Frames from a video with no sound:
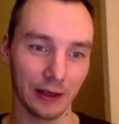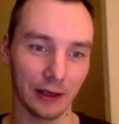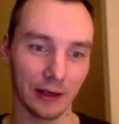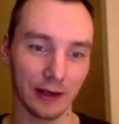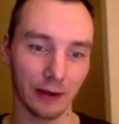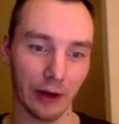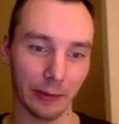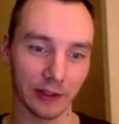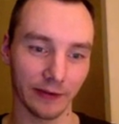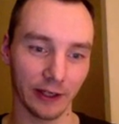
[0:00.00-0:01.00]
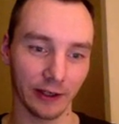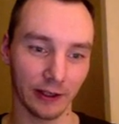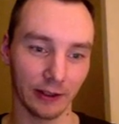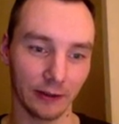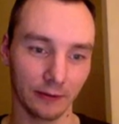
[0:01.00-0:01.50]
And now what happens if I die?
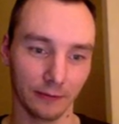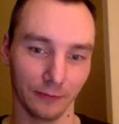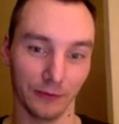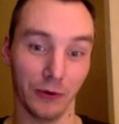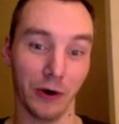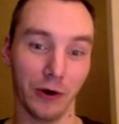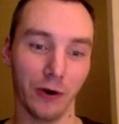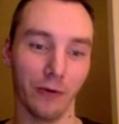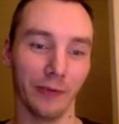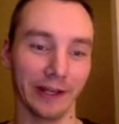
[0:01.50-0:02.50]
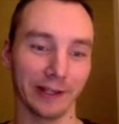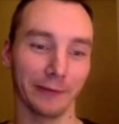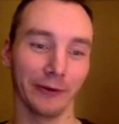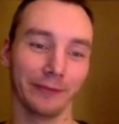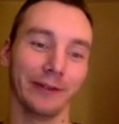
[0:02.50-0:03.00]
Whoa, big
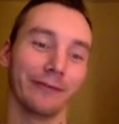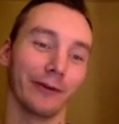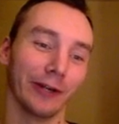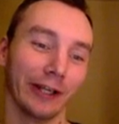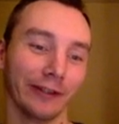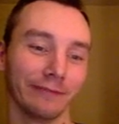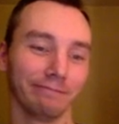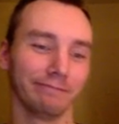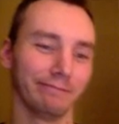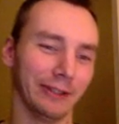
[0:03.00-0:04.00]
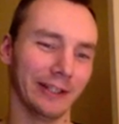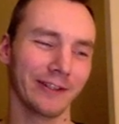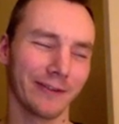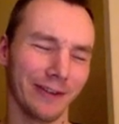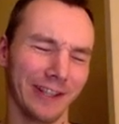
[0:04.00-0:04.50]
explode, big rocking, big screen